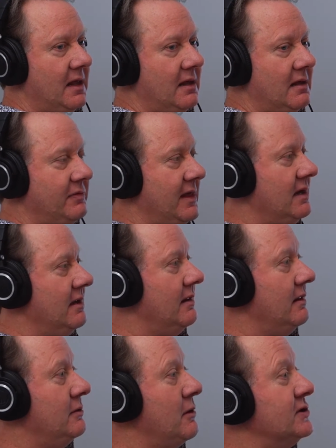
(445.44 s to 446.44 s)
then
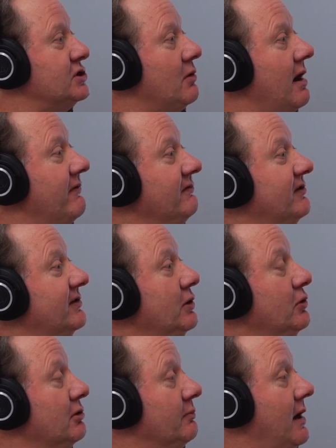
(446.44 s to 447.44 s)
those are often
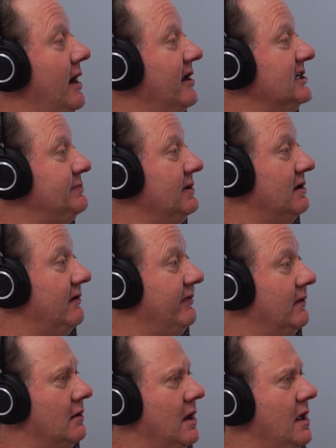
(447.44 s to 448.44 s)
skewed or biased because
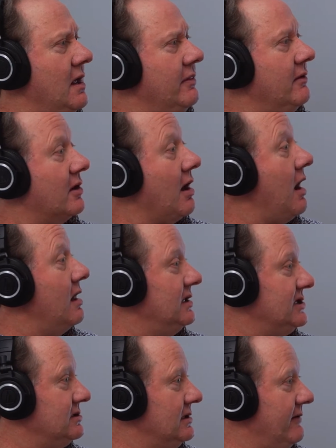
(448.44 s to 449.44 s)
they're they're
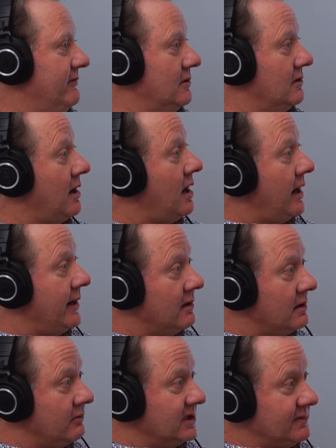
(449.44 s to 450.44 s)
college level or higher,
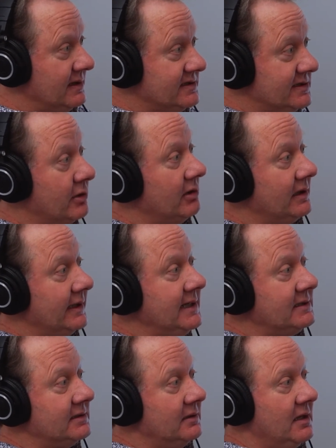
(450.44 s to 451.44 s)
which hmm. means they're
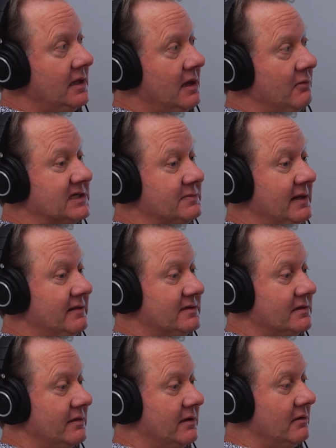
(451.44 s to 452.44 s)
elite, right. which means
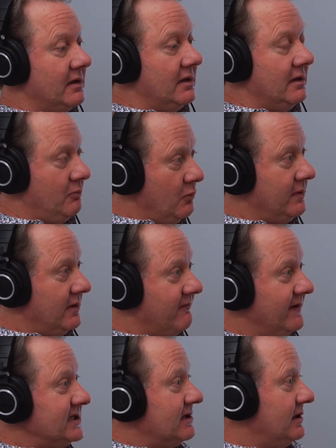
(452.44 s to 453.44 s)
they're they're
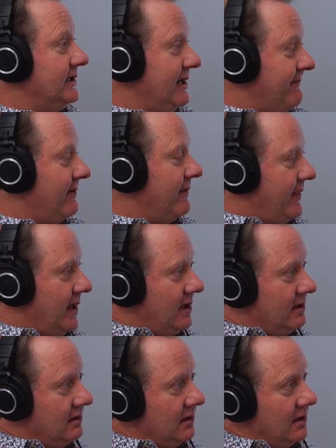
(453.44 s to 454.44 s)
physically different
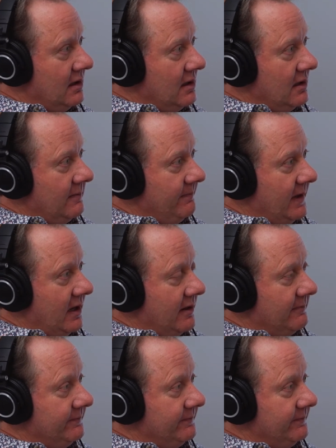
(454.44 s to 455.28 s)
than um,